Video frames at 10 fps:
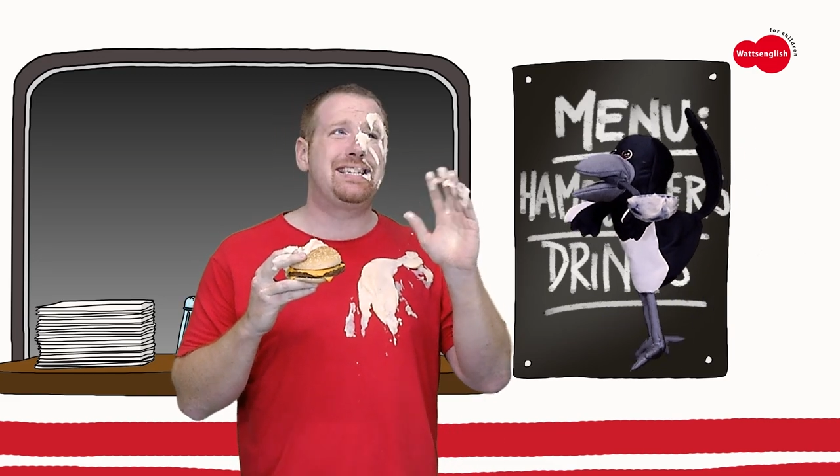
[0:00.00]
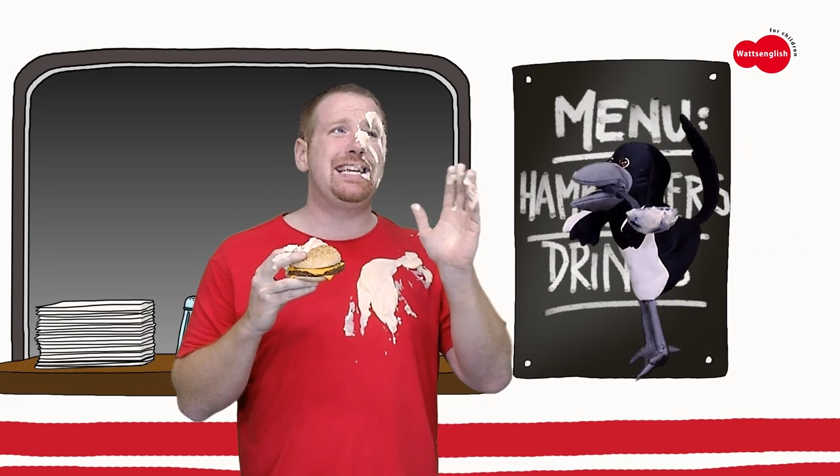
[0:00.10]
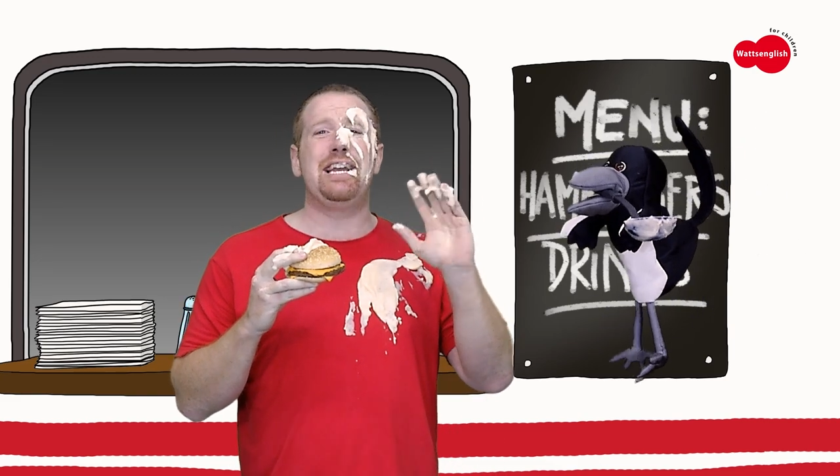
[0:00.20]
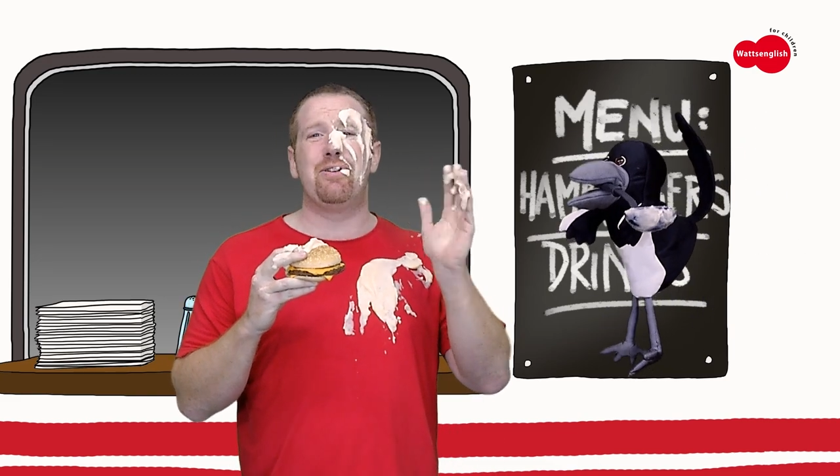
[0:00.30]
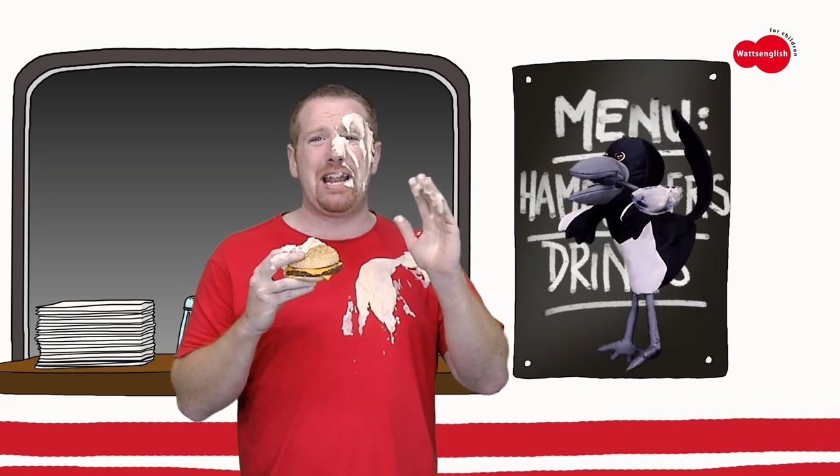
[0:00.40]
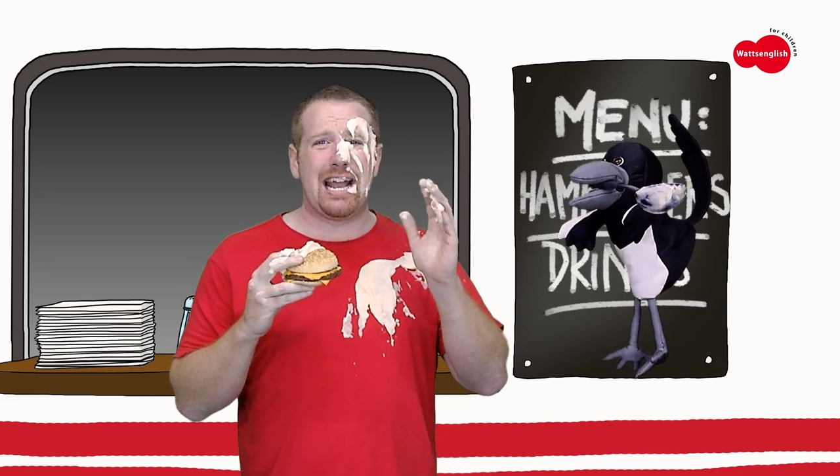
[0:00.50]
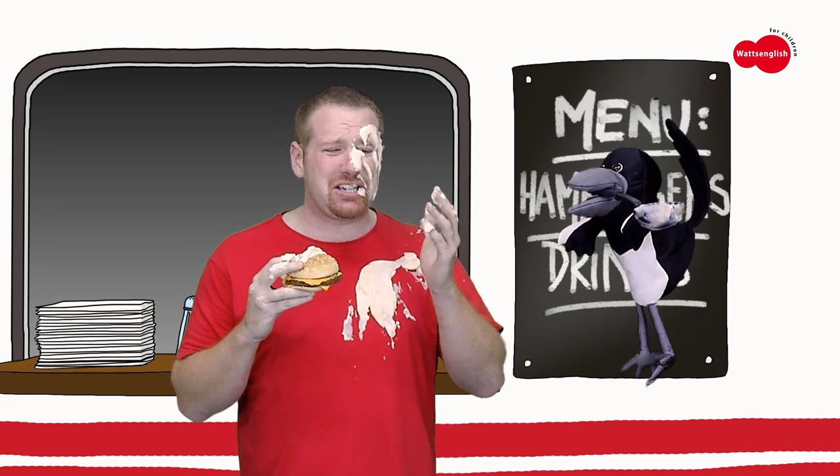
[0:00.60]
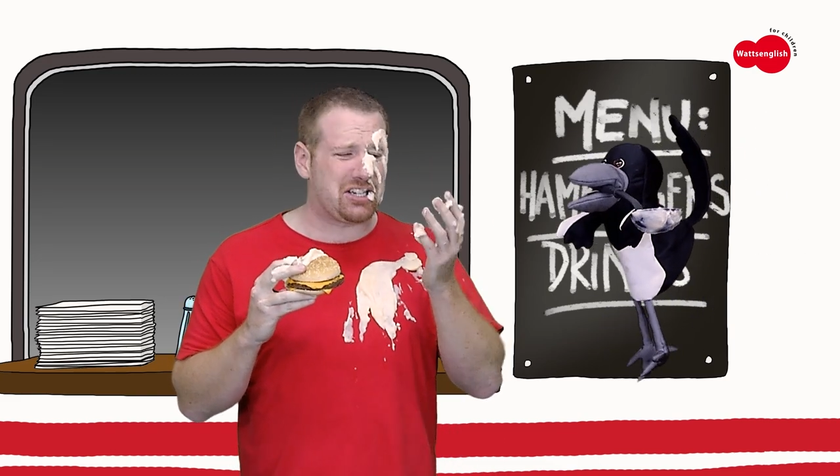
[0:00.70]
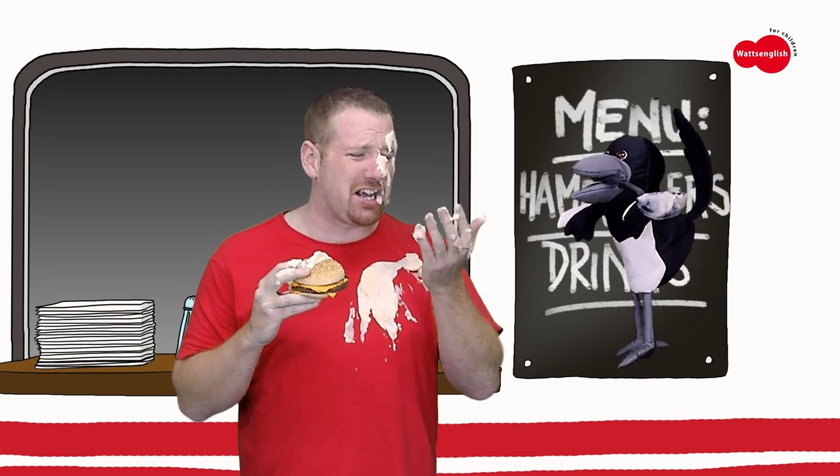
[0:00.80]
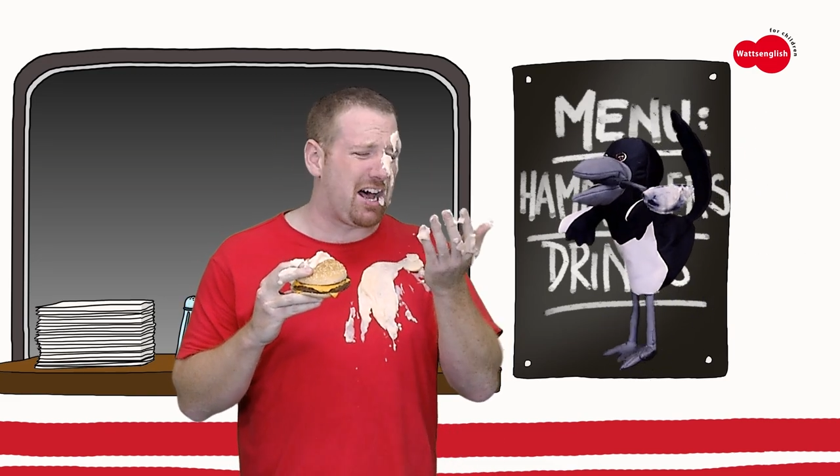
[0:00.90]
See you
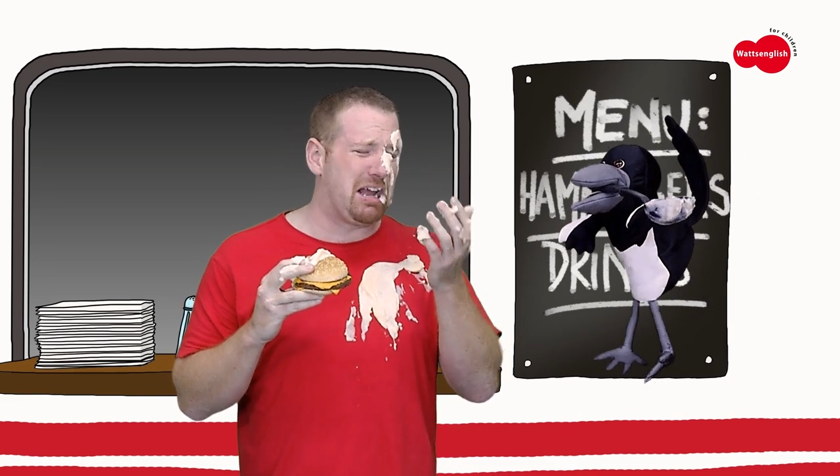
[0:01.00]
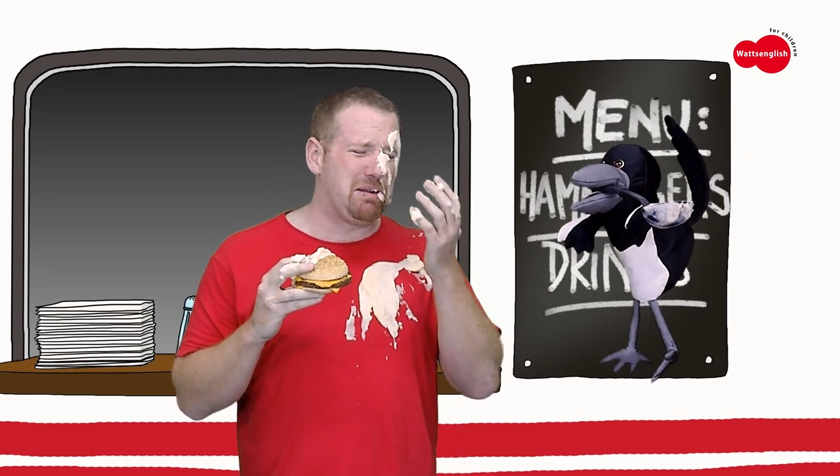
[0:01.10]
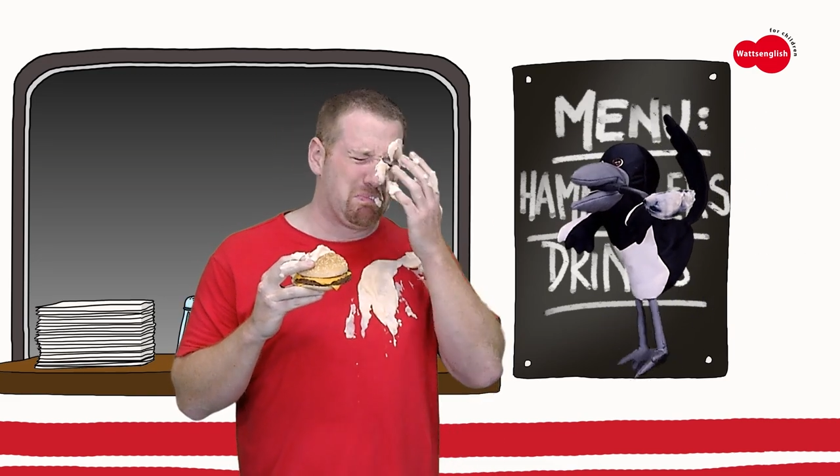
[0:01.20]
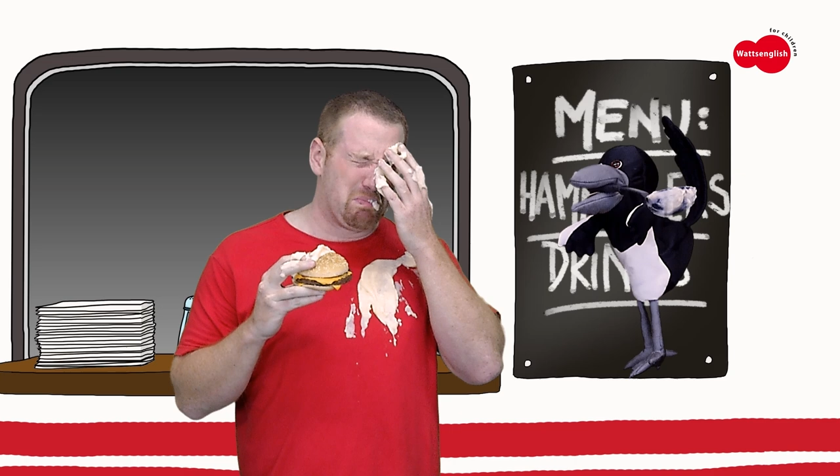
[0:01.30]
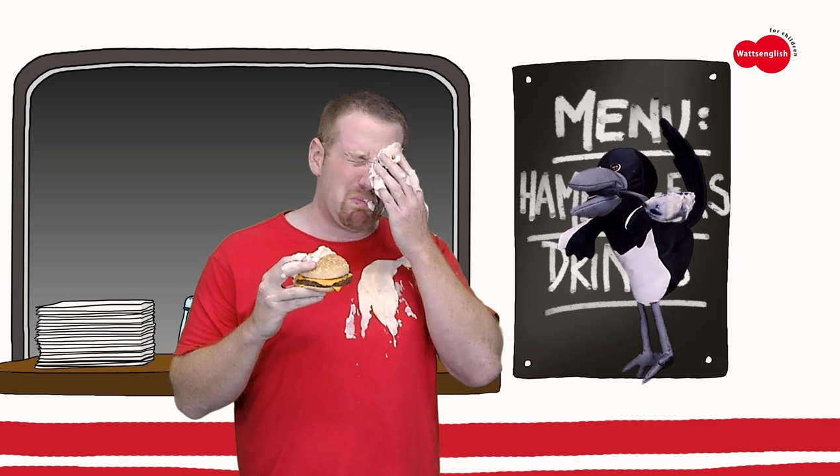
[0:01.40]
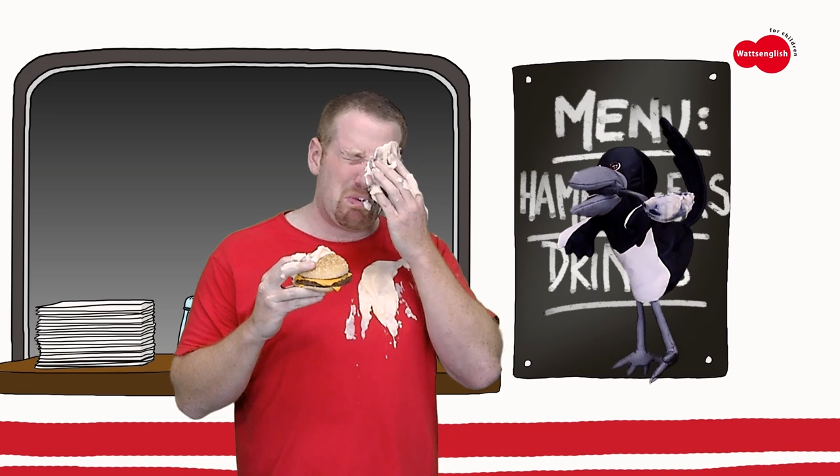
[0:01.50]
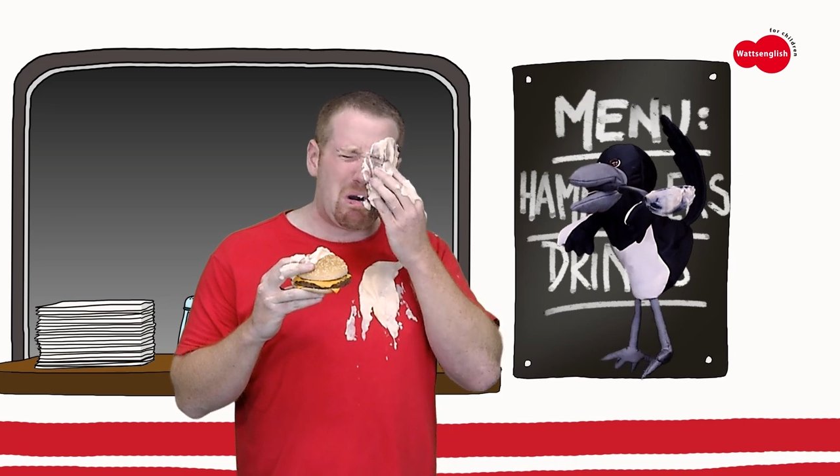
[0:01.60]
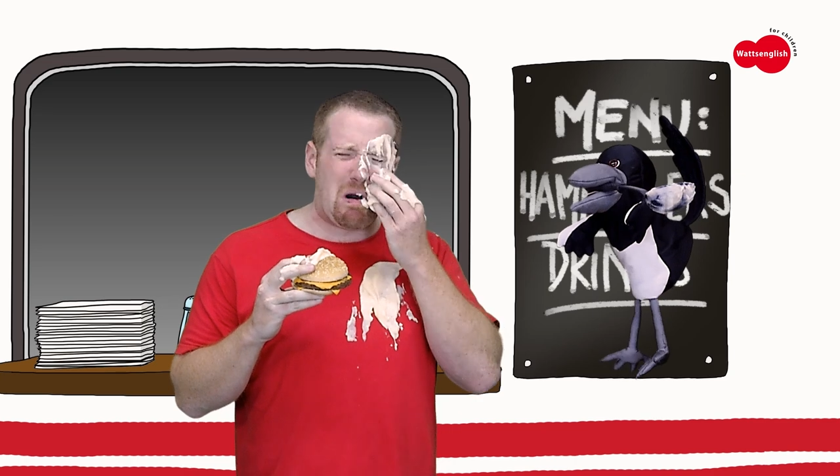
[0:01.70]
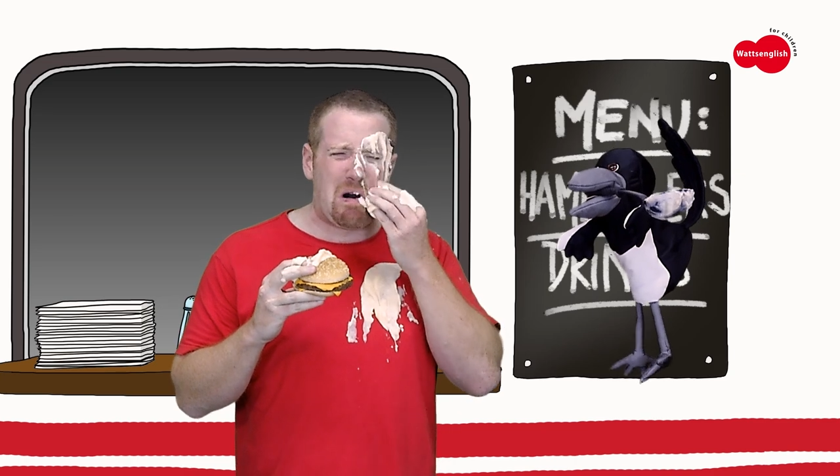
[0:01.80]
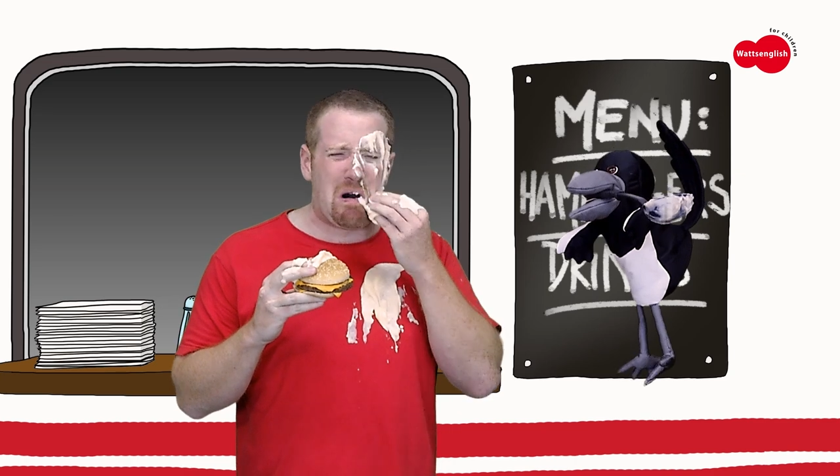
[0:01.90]
next time.
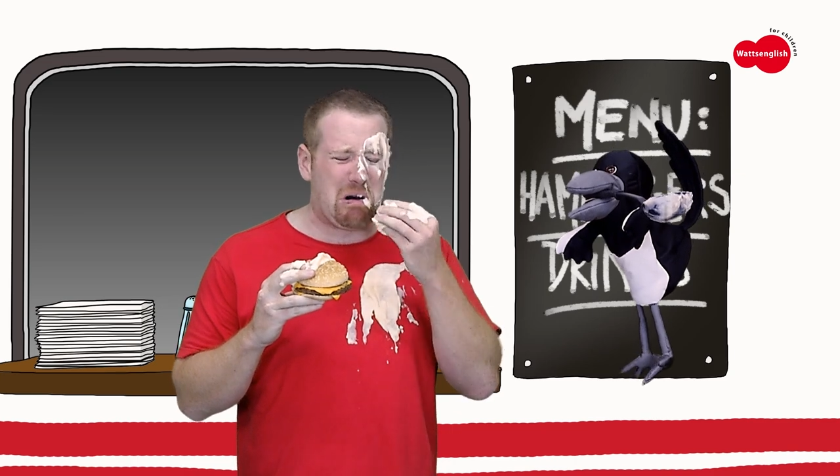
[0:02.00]
Bye-bye.